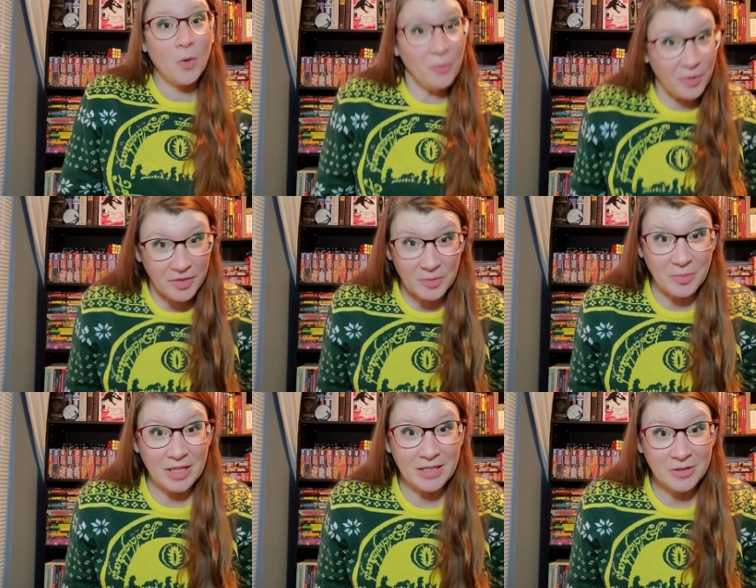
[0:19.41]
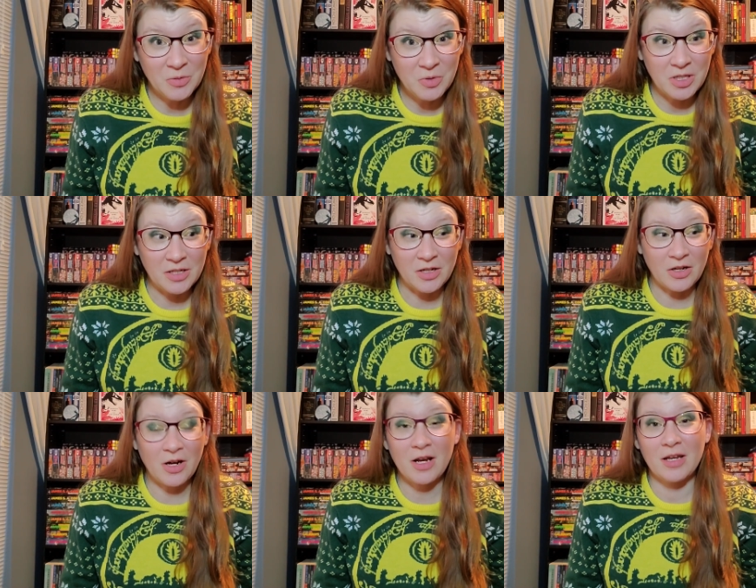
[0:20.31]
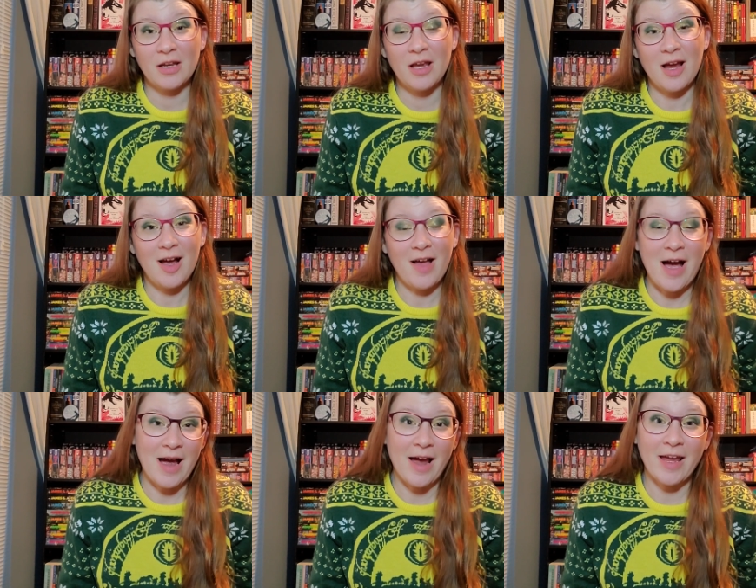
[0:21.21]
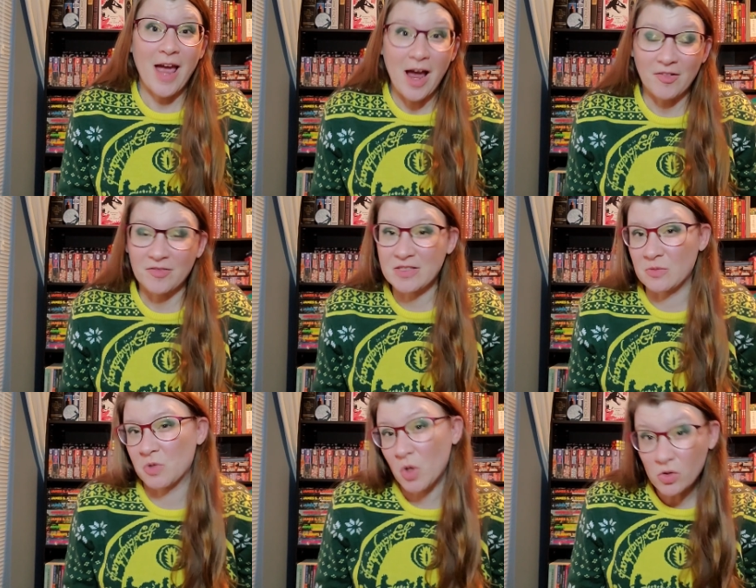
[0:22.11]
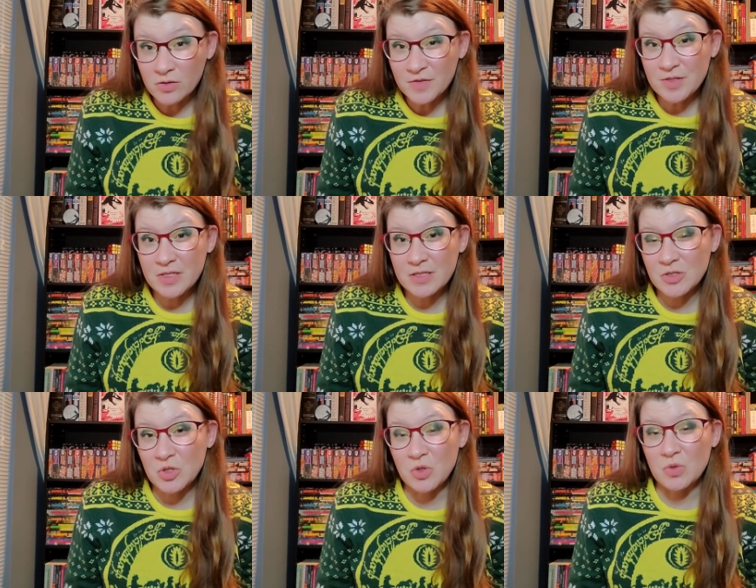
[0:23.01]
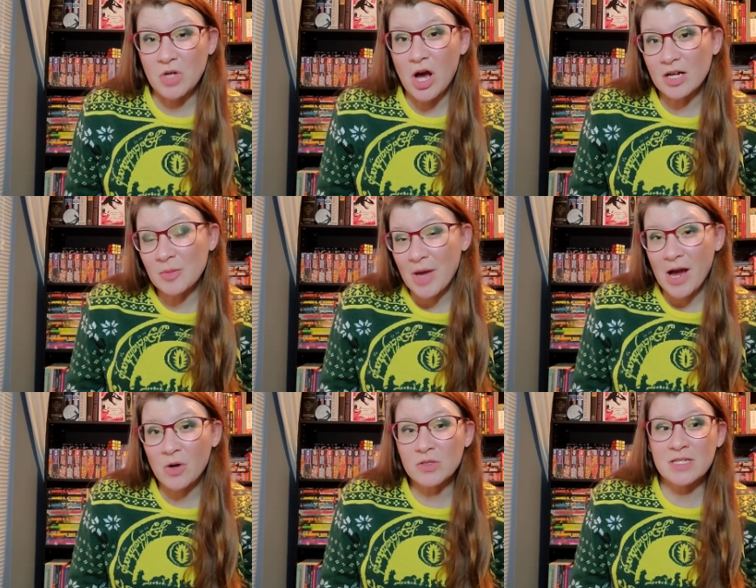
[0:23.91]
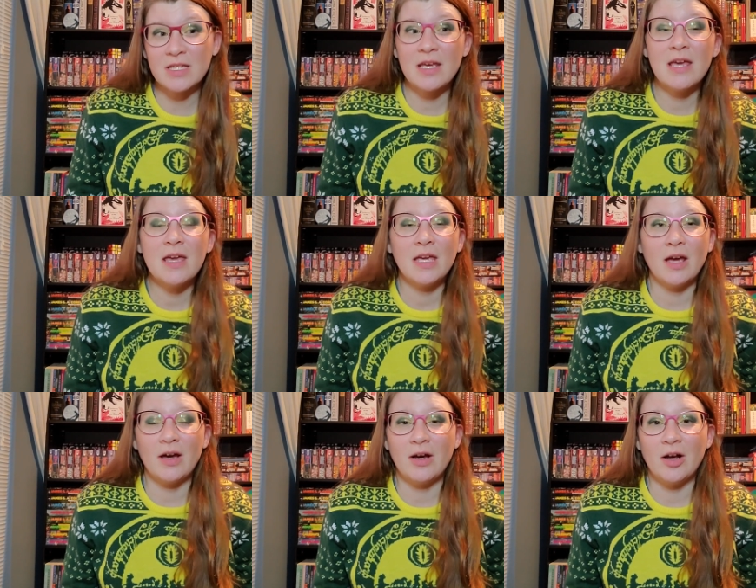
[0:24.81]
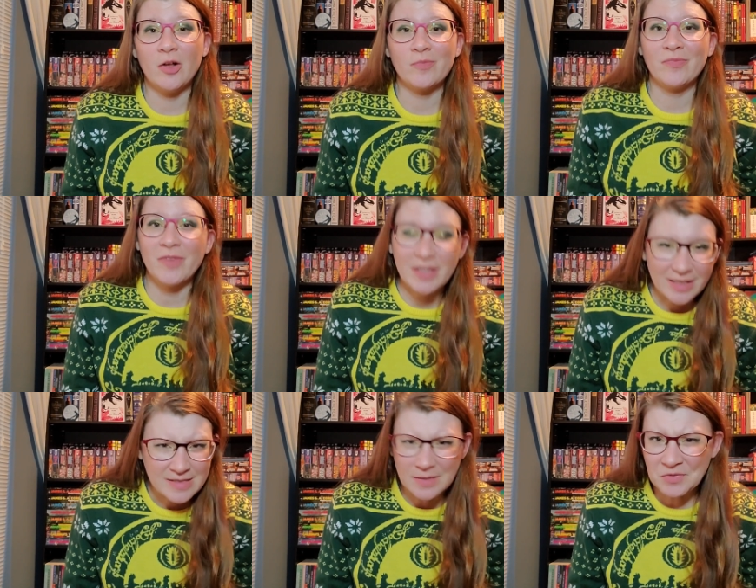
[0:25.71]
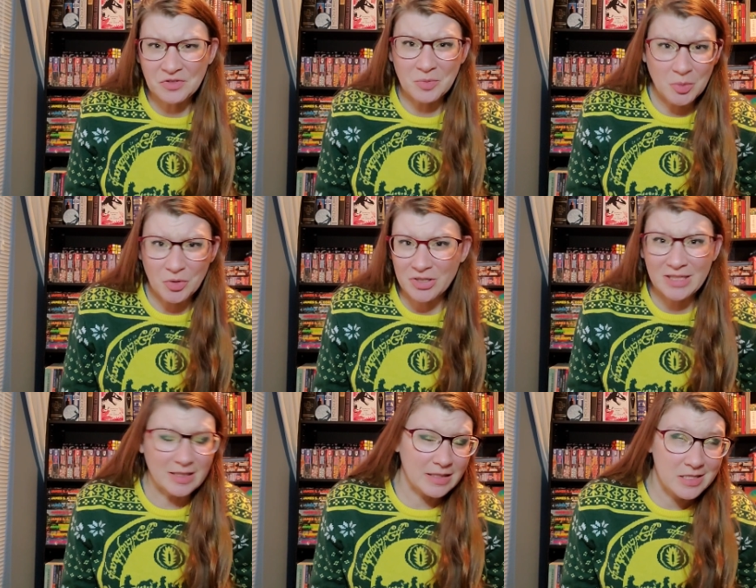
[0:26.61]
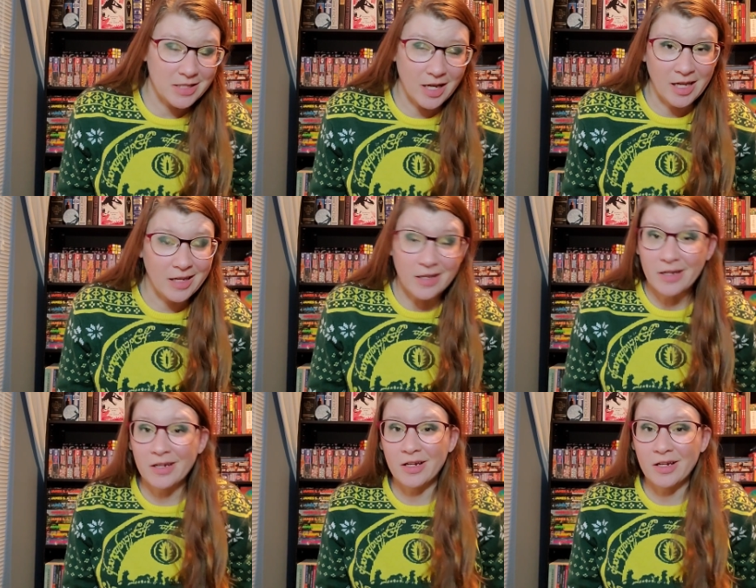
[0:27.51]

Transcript: With it being a new year, I have some goals to talk about. Some of them are pretty cliche,